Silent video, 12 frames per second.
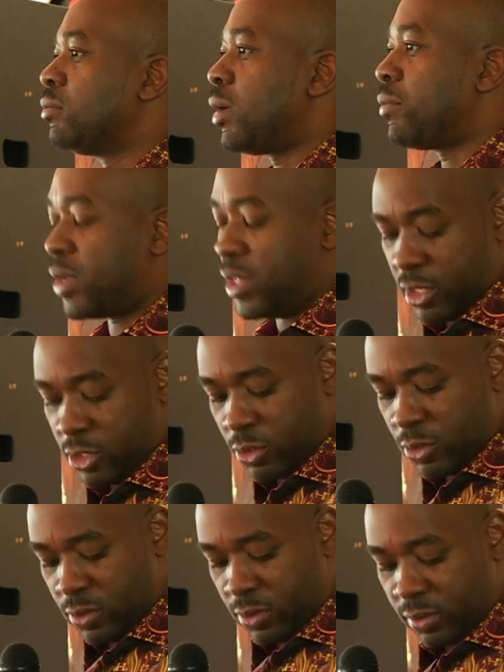my brother
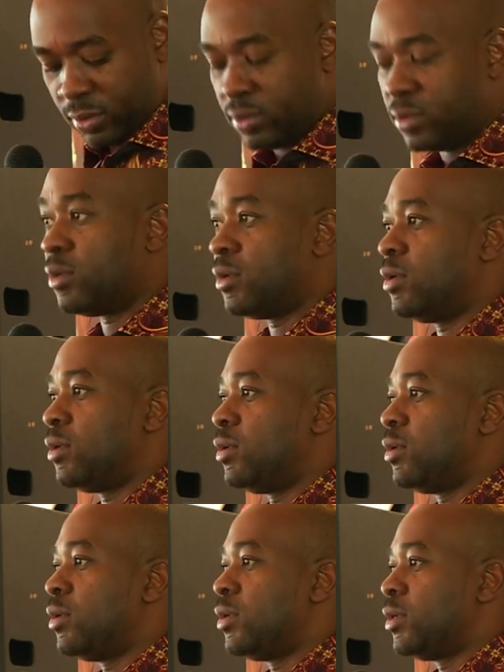Juru,
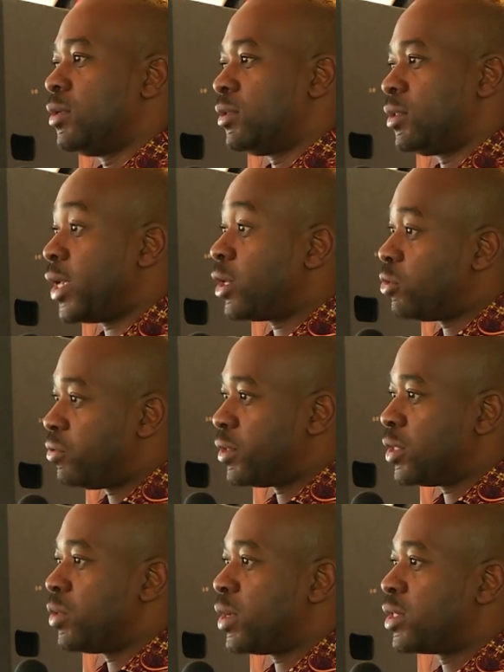thank you for
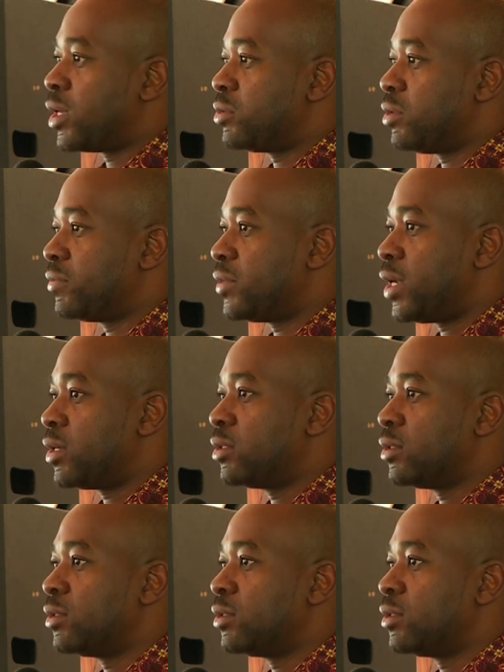the work that you have done.